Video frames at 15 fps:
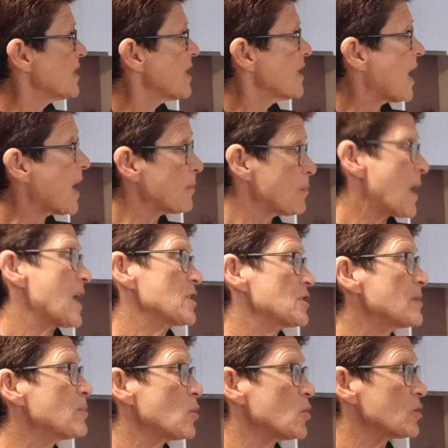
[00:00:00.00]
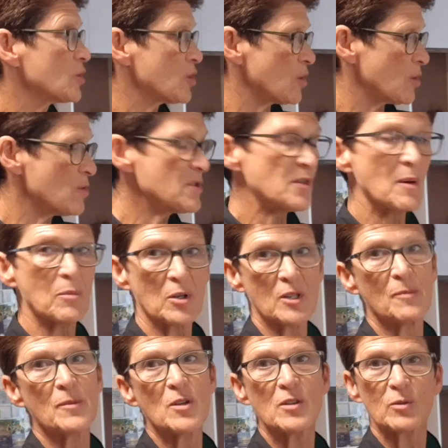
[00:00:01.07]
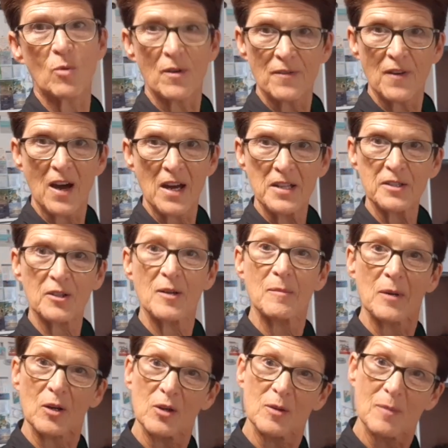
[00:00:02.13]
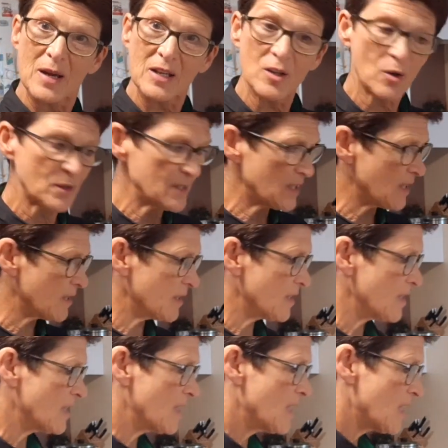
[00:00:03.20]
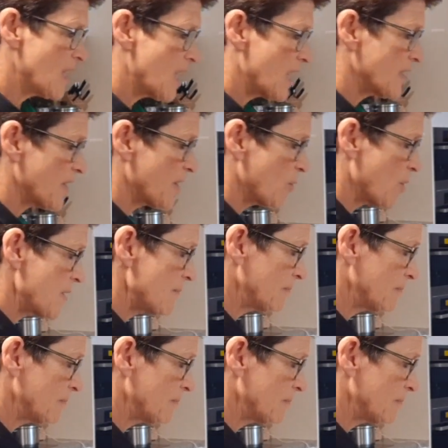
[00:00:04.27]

I've actually bought 2, so I'm going to use one for ice cream and I'm going to make yogurt in another one.